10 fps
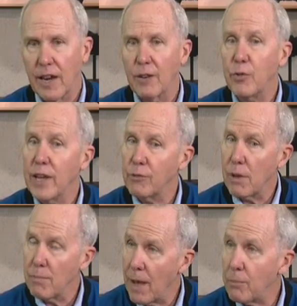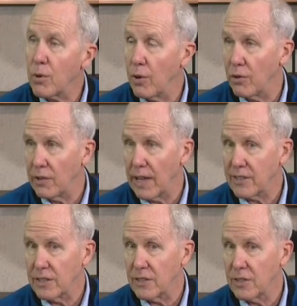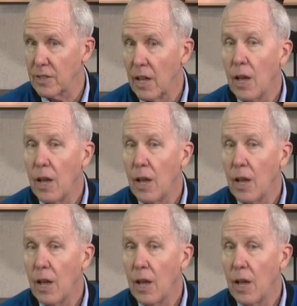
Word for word: and if we can remember those lessons,